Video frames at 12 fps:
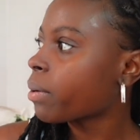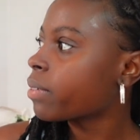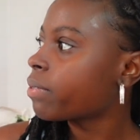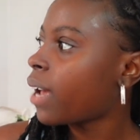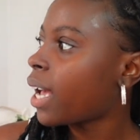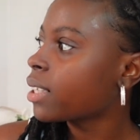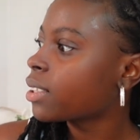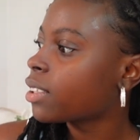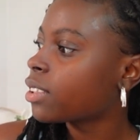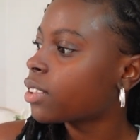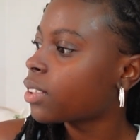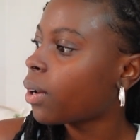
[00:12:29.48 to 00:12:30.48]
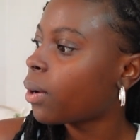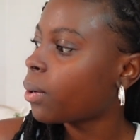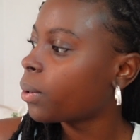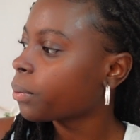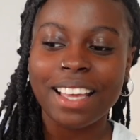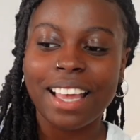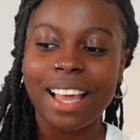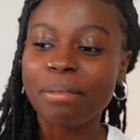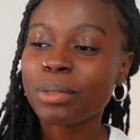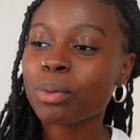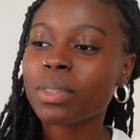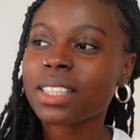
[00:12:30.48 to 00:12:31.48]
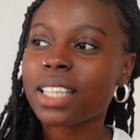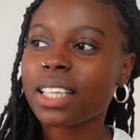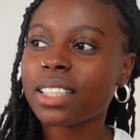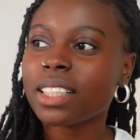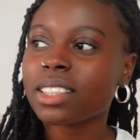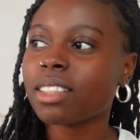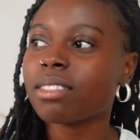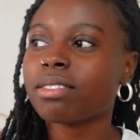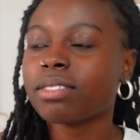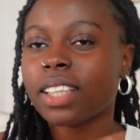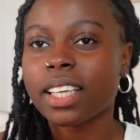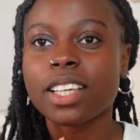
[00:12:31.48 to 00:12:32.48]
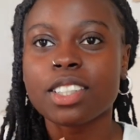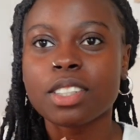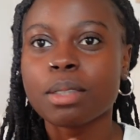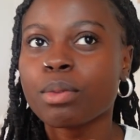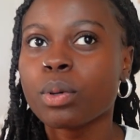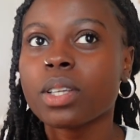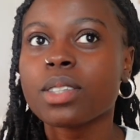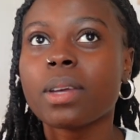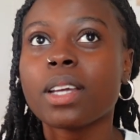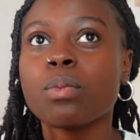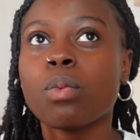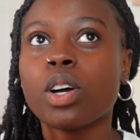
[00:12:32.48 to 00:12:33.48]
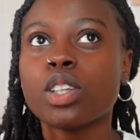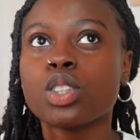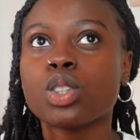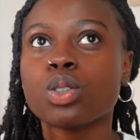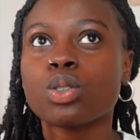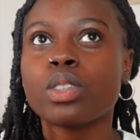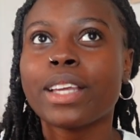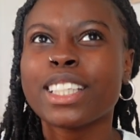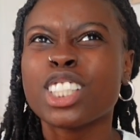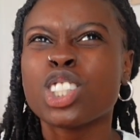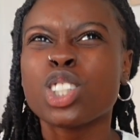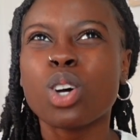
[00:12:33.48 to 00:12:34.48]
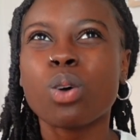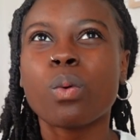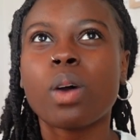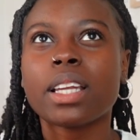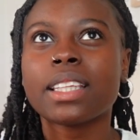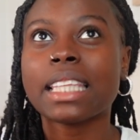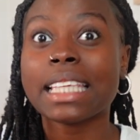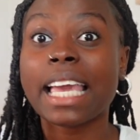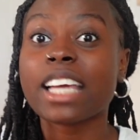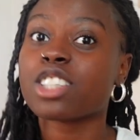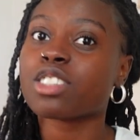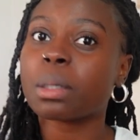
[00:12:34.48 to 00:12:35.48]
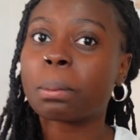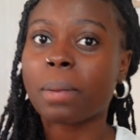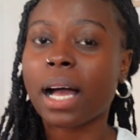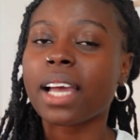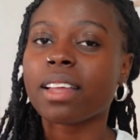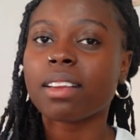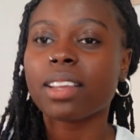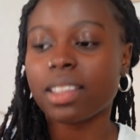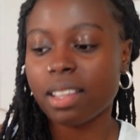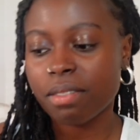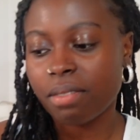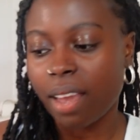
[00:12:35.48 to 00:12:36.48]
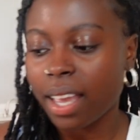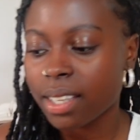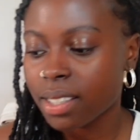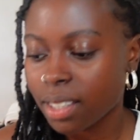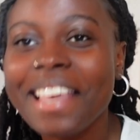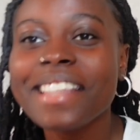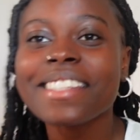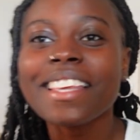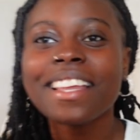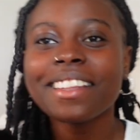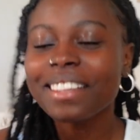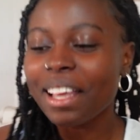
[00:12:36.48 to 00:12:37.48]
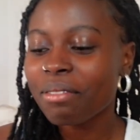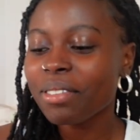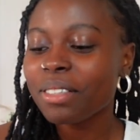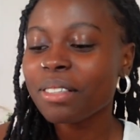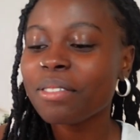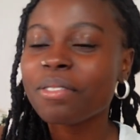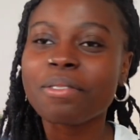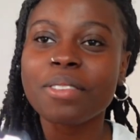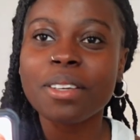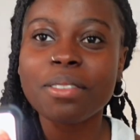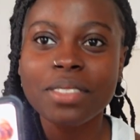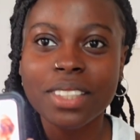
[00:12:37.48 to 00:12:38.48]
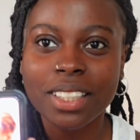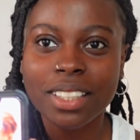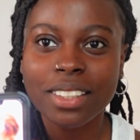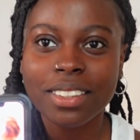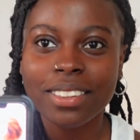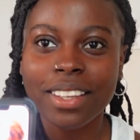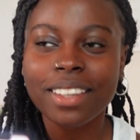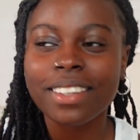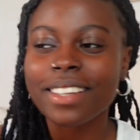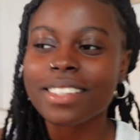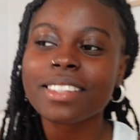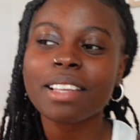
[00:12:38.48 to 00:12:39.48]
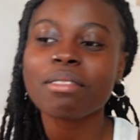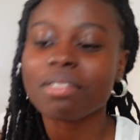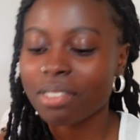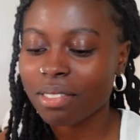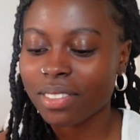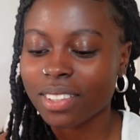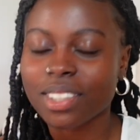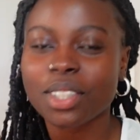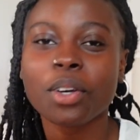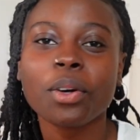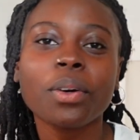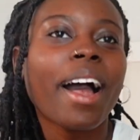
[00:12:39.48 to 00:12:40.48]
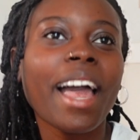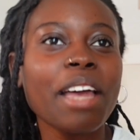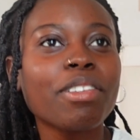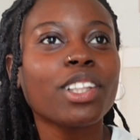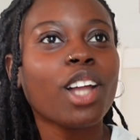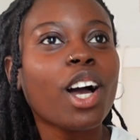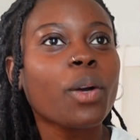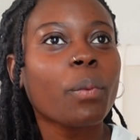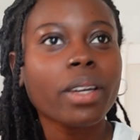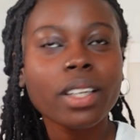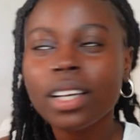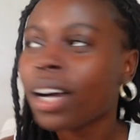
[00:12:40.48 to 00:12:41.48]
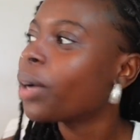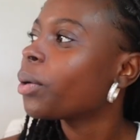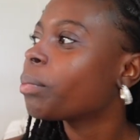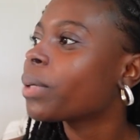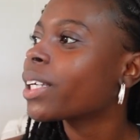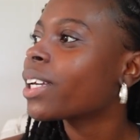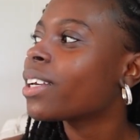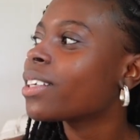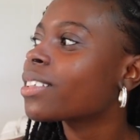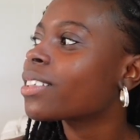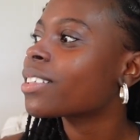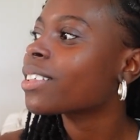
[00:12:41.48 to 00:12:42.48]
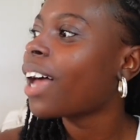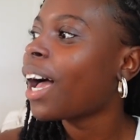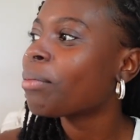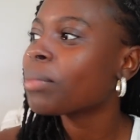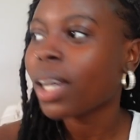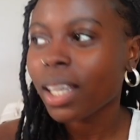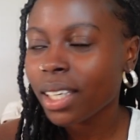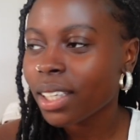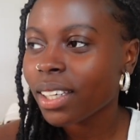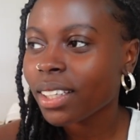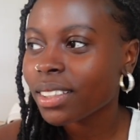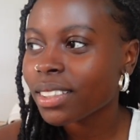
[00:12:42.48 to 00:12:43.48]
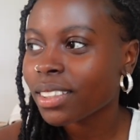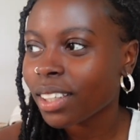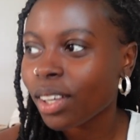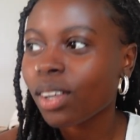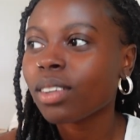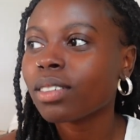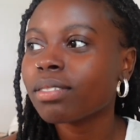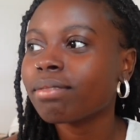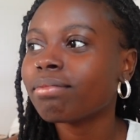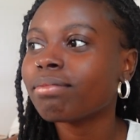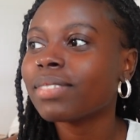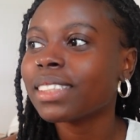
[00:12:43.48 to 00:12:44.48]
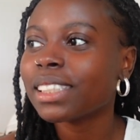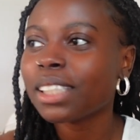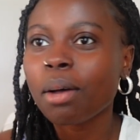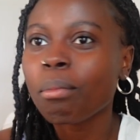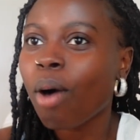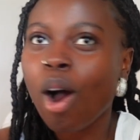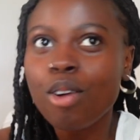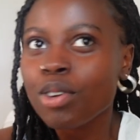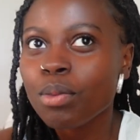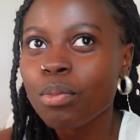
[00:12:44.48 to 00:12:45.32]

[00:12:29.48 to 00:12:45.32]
fast. So I'm doing 10 days of like extreme focus. So I want to like just go the extra mile in the fast. It's 11:50. It's 11:50. So I have a long way to go because I'm not eating till tomorrow